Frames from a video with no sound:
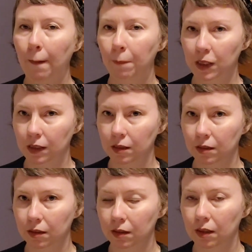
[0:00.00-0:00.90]
but
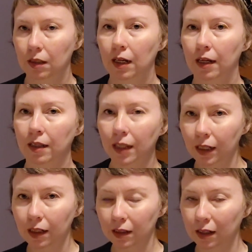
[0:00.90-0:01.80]
I
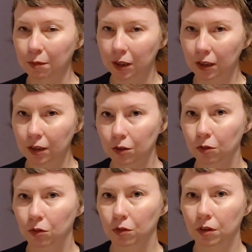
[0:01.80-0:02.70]
think I'm going to
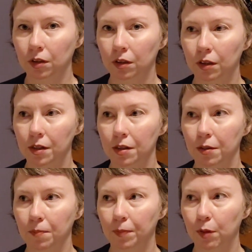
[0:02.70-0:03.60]
use
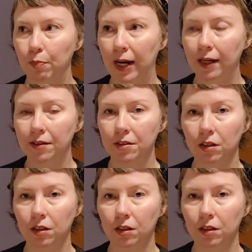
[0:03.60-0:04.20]
the bias